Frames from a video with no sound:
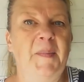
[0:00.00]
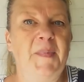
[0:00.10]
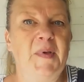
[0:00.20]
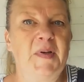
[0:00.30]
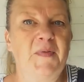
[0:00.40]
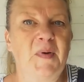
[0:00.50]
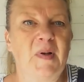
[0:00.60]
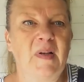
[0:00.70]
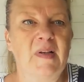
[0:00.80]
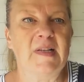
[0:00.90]
beautiful,
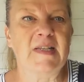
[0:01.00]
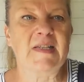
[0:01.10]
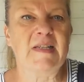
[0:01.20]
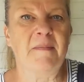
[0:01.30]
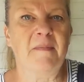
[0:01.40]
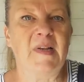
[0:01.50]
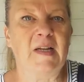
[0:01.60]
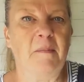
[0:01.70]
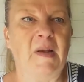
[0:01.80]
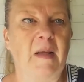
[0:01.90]
slim
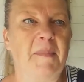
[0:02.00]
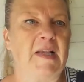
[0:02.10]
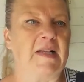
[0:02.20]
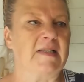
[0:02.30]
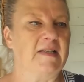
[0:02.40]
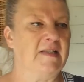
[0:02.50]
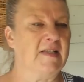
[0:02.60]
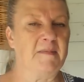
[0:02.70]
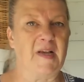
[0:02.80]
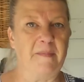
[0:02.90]
little black beans. This
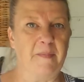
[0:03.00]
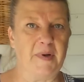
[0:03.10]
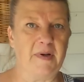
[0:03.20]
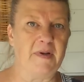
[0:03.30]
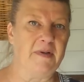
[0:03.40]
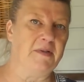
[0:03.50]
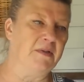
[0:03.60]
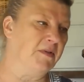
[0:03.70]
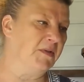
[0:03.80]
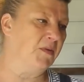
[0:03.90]
is my Beurre
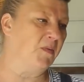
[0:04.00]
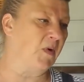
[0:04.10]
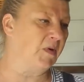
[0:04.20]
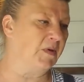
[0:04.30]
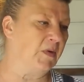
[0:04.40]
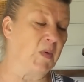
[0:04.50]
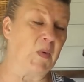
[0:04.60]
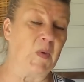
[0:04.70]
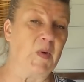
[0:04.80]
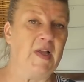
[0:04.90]
de
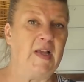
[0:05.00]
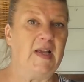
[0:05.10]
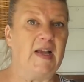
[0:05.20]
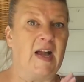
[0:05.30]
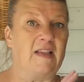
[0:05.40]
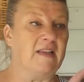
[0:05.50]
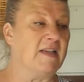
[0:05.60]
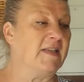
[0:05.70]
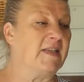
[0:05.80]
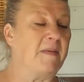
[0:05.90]
Roquencourt and
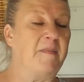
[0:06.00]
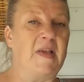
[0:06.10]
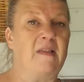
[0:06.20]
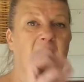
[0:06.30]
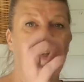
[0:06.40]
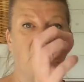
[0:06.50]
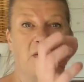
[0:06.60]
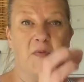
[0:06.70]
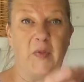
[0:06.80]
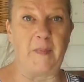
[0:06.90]
this is a bean that I grow
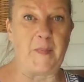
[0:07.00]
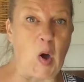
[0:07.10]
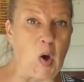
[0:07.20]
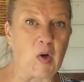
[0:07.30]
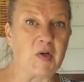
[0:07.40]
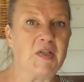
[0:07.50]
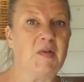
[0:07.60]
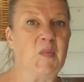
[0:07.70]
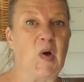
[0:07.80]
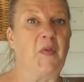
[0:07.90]
for the pod
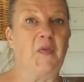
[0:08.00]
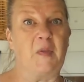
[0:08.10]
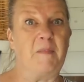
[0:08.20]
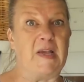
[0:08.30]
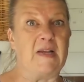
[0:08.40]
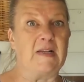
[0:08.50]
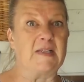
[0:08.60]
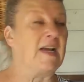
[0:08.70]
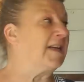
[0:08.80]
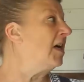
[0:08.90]
rather than the bean
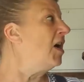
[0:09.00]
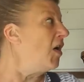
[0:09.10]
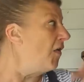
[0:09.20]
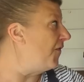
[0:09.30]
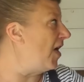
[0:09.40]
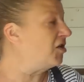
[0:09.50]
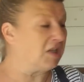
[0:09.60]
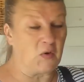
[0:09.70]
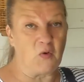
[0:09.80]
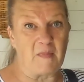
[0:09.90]
inside.
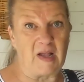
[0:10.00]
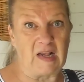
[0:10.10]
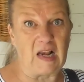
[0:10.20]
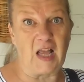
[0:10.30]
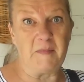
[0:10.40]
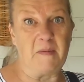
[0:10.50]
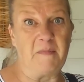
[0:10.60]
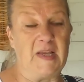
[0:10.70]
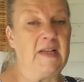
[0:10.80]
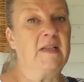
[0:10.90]
Virtually all my climbing
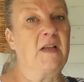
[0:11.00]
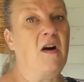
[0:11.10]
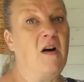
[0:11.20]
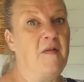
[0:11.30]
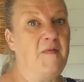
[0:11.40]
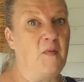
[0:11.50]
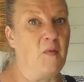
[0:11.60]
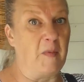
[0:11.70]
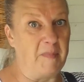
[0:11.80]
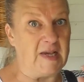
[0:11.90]
beans are
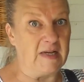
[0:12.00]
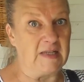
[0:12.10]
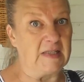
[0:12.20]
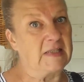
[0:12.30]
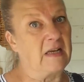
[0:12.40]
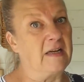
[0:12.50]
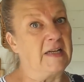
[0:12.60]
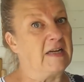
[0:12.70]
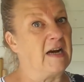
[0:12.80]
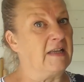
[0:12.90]
for the bean
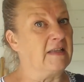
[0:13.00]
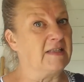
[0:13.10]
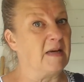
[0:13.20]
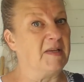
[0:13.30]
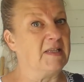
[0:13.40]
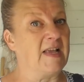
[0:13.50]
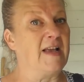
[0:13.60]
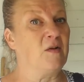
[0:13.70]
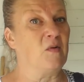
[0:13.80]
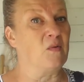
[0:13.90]
inside, either
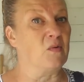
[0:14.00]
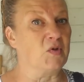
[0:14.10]
demi-sec or